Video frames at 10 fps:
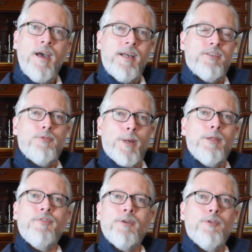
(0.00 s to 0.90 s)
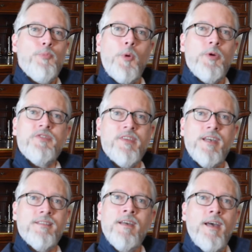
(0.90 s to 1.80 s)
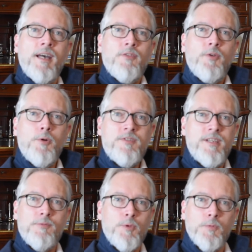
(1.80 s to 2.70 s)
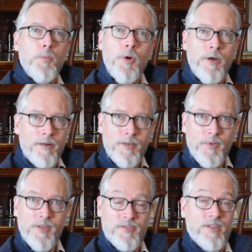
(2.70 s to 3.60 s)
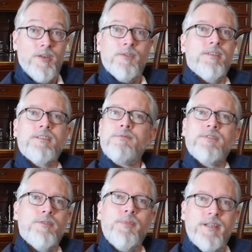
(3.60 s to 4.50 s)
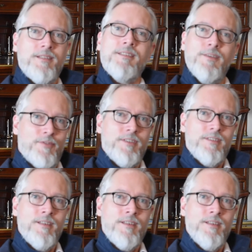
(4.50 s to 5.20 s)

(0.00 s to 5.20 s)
And the 12-year-old boy said, and of course that wouldn't work because the context was completely different.